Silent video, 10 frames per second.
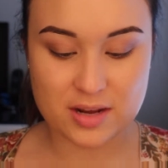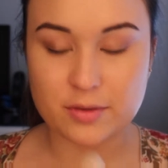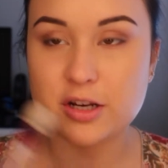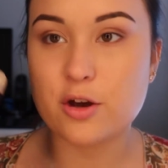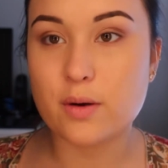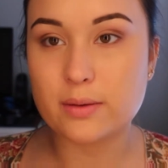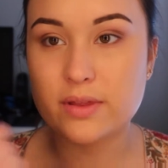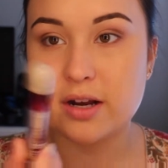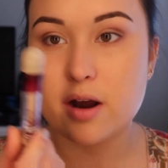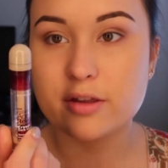I'm gonna go in
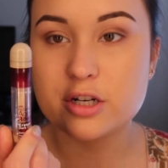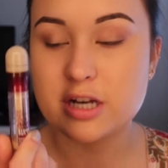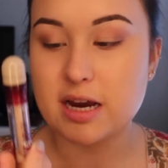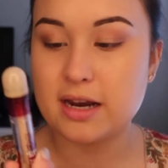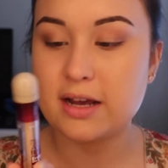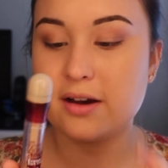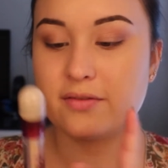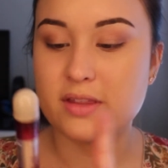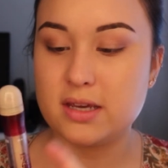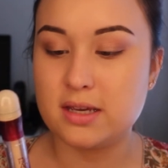with another shade
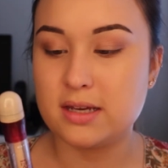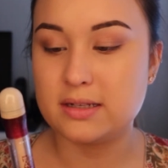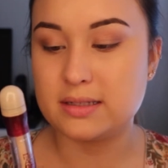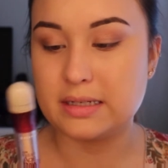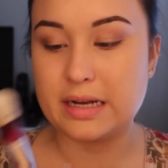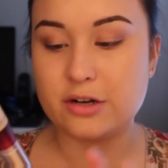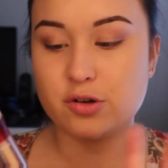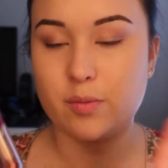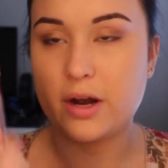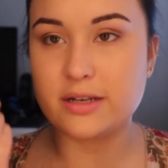of the Instant Age
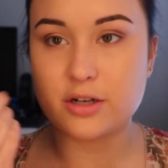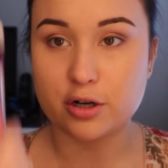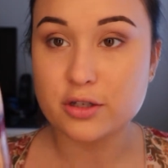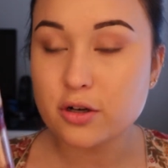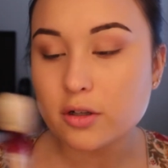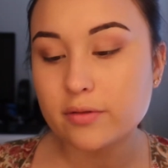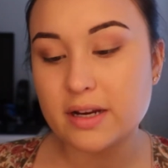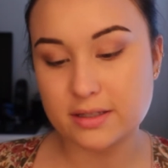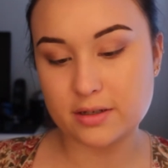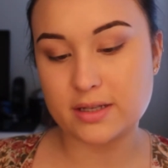Rewind Dark Circle Eraser.